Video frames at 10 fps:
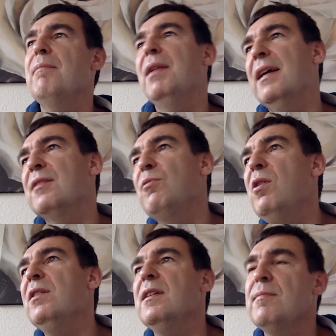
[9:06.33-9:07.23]
black
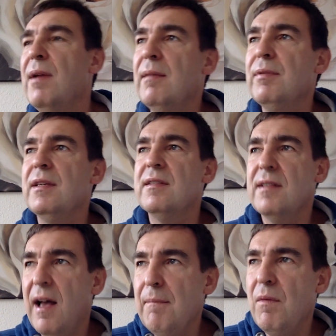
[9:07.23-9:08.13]
swan is maybe
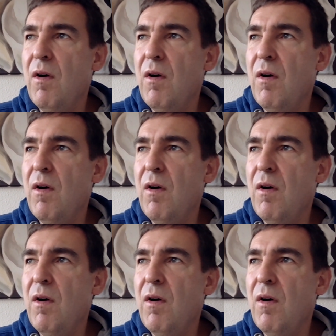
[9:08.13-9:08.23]
some